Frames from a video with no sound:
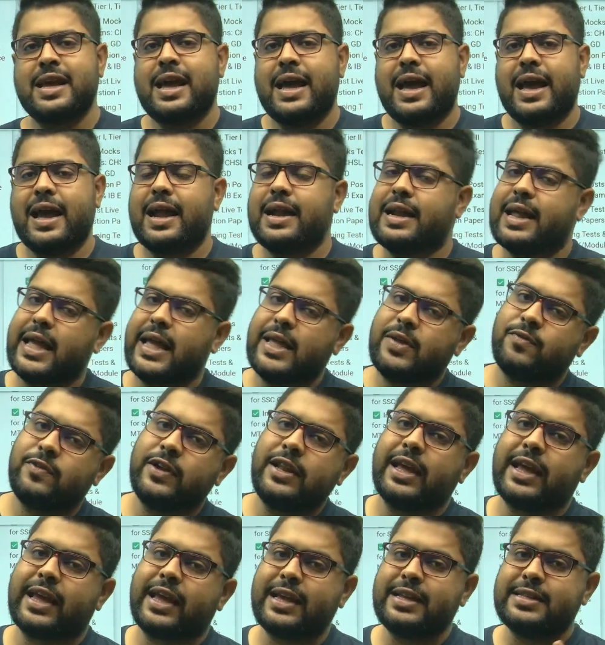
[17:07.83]
And I will
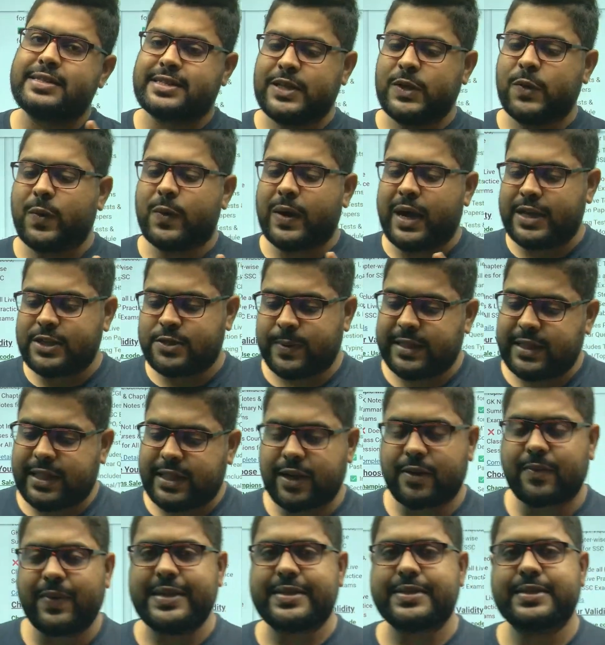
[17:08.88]
again see you guys with the
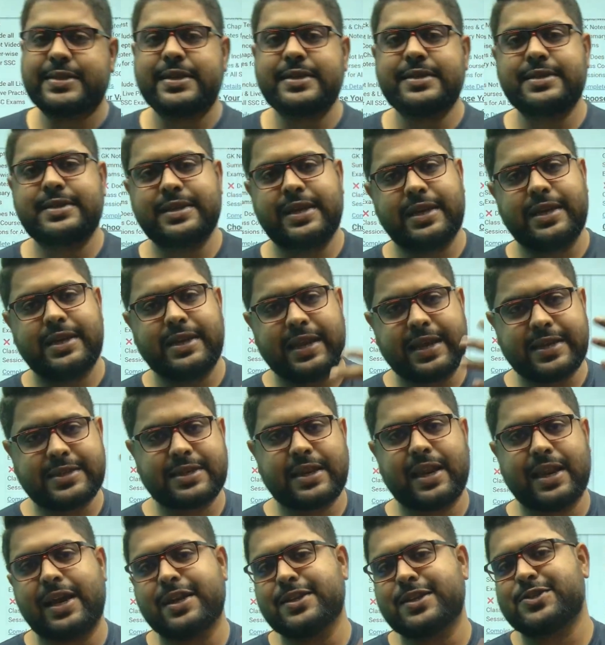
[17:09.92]
questions in next
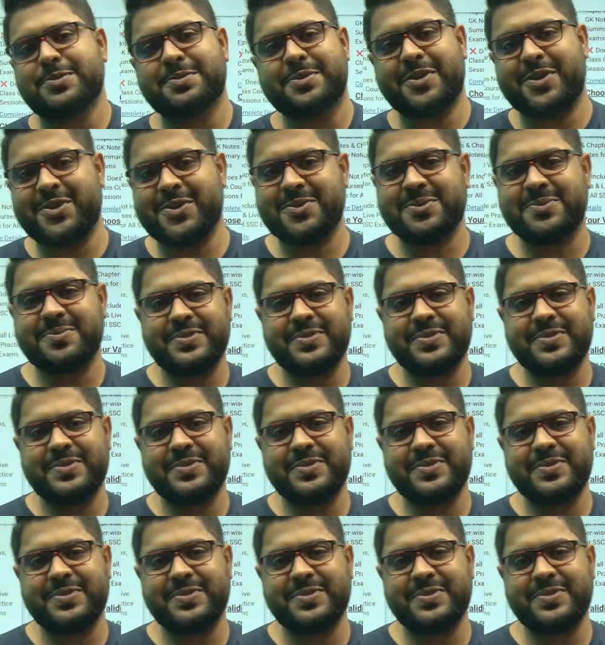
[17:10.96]
class tomorrow.